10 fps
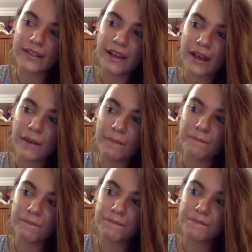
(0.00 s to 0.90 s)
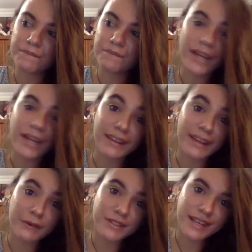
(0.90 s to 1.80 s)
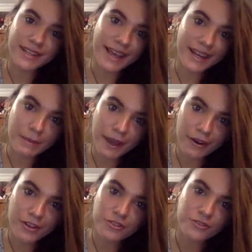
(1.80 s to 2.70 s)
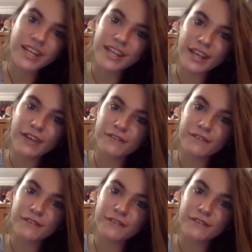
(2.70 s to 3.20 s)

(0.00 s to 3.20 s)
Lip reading: that I think I would say to any parent who's thinking